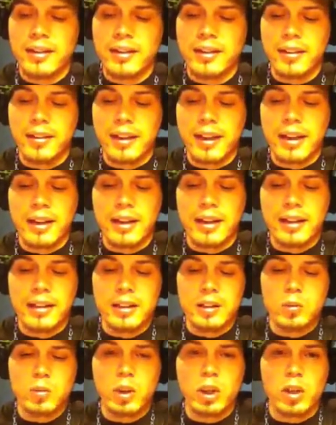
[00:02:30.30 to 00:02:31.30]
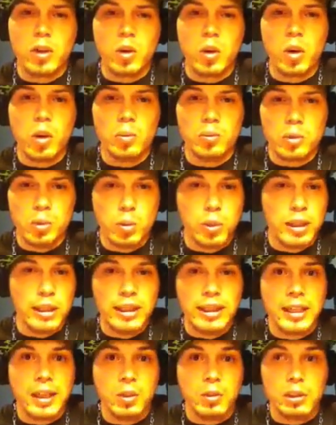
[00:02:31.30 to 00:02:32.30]
that I didn't want to go home
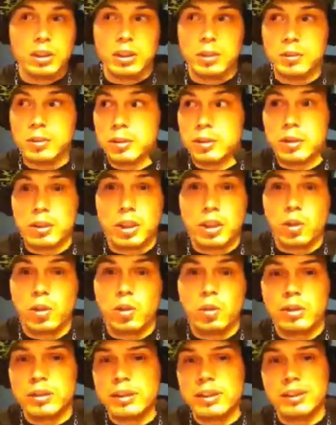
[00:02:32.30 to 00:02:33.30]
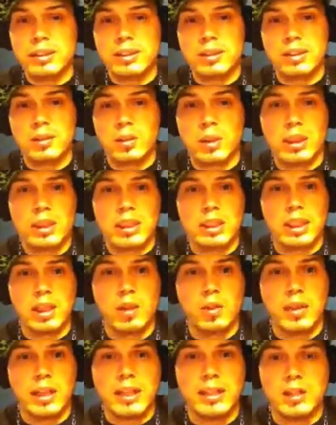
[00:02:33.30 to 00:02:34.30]
tweaking out, and just, it just tweaks you
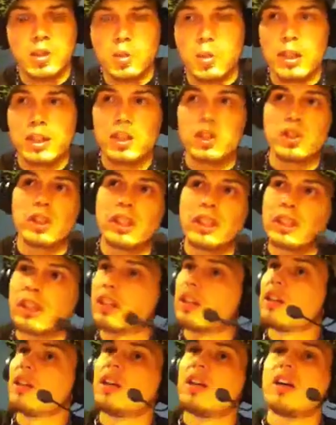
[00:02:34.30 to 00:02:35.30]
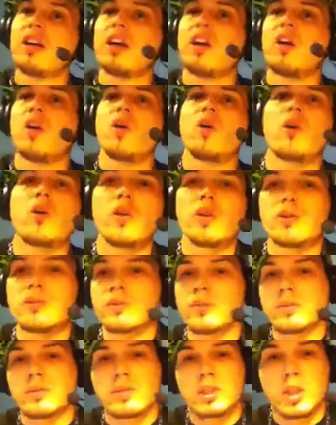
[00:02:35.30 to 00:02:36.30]
out, right? So I drink all
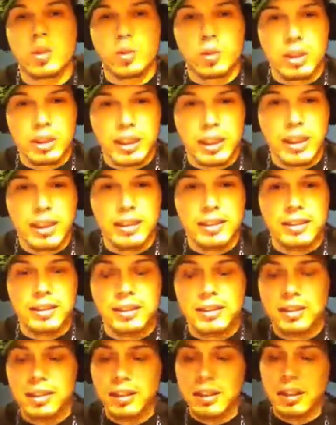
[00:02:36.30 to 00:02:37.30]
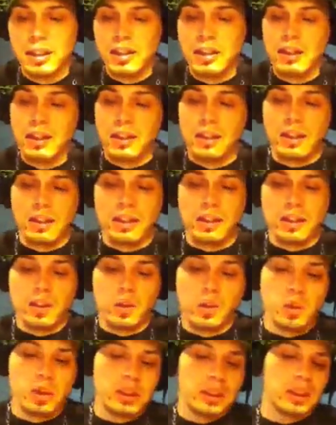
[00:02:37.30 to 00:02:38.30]
2 6 and
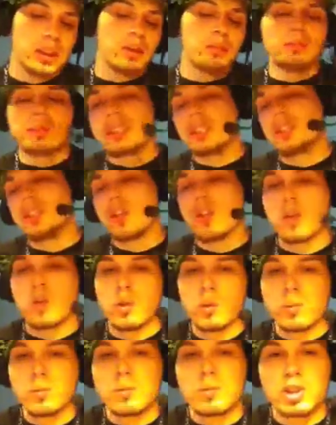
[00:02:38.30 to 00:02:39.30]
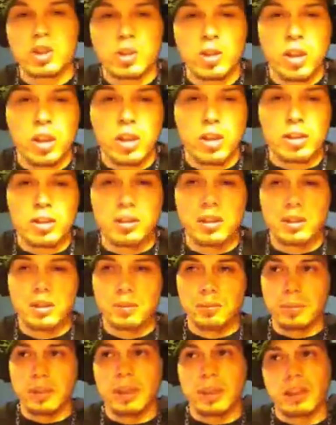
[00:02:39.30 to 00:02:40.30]
go stumbling home drunk
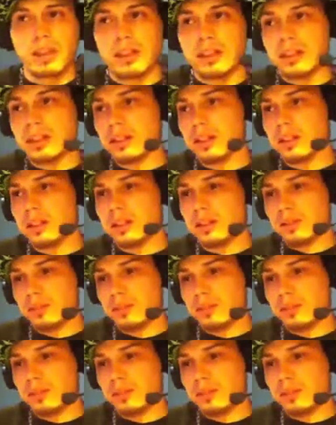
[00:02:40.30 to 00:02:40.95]
because